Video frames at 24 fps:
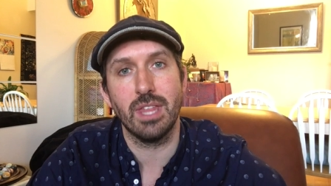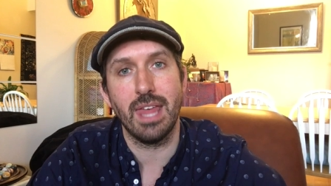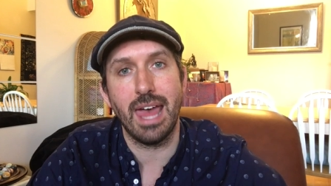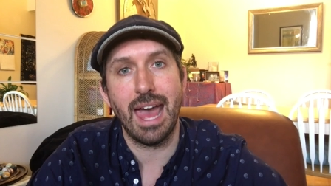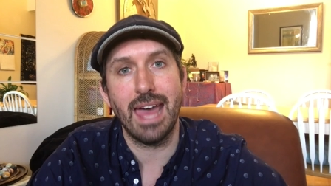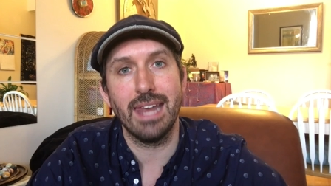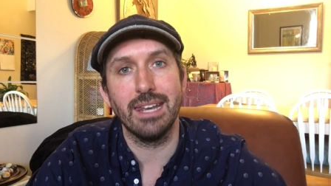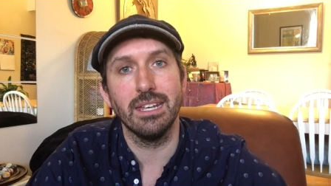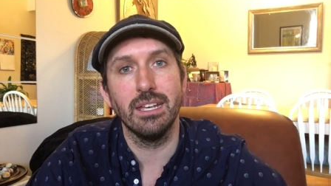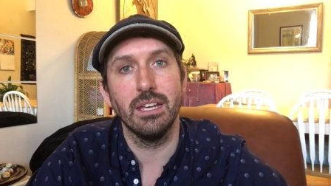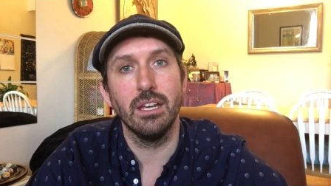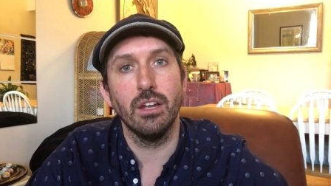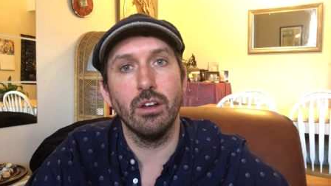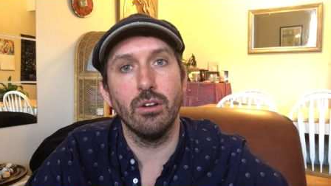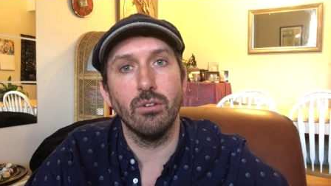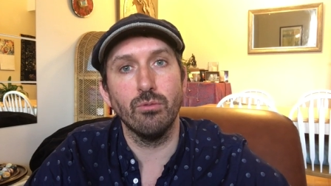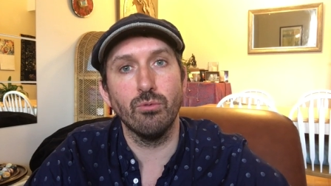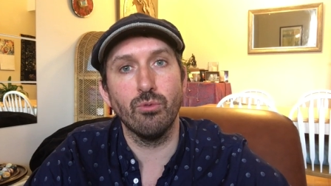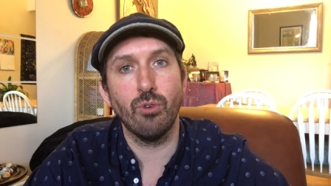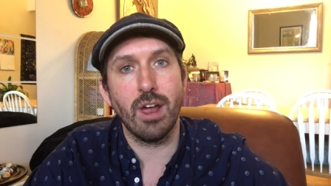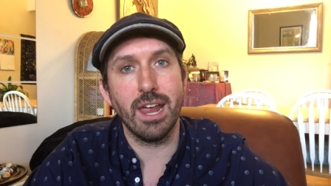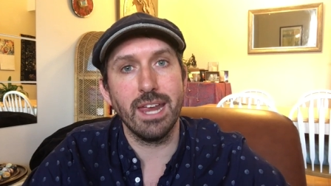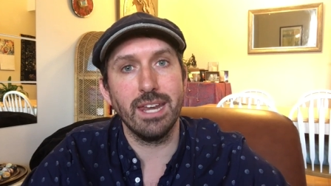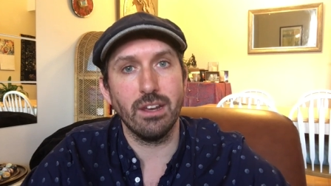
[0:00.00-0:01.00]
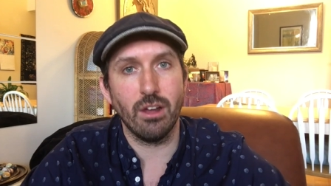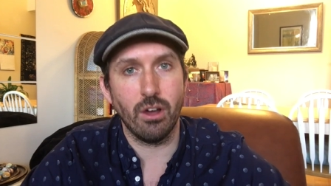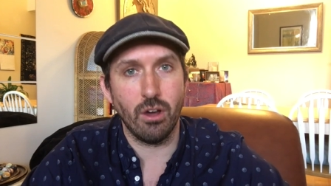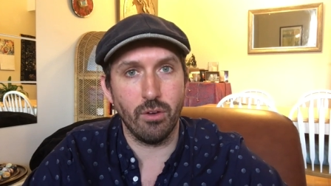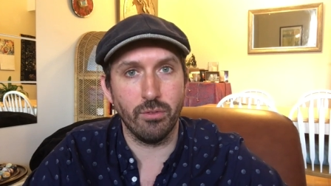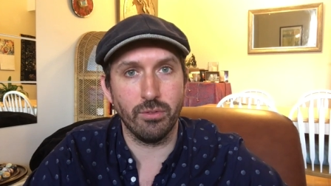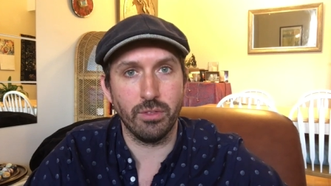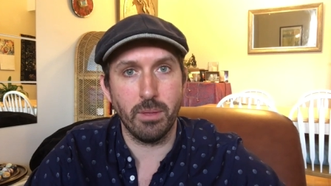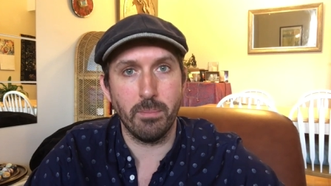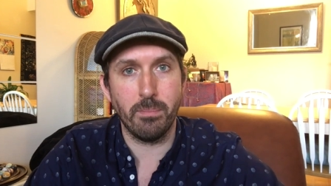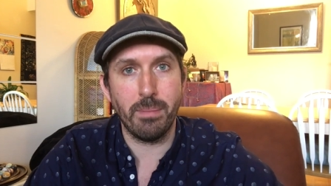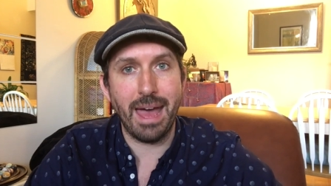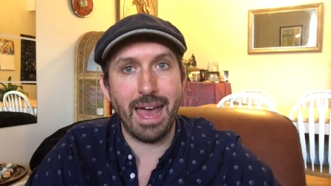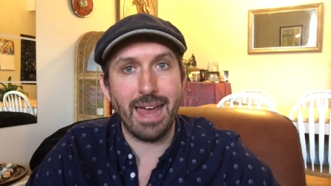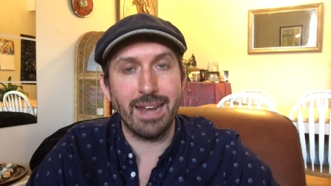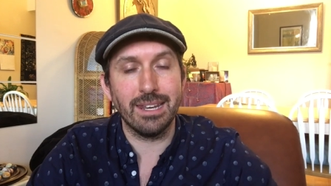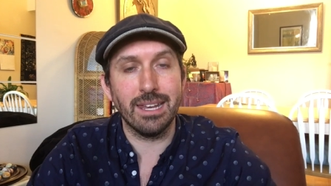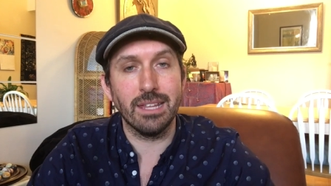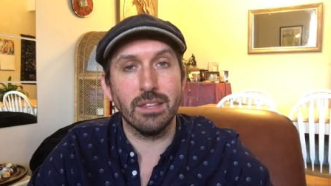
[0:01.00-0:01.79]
that right off the bat.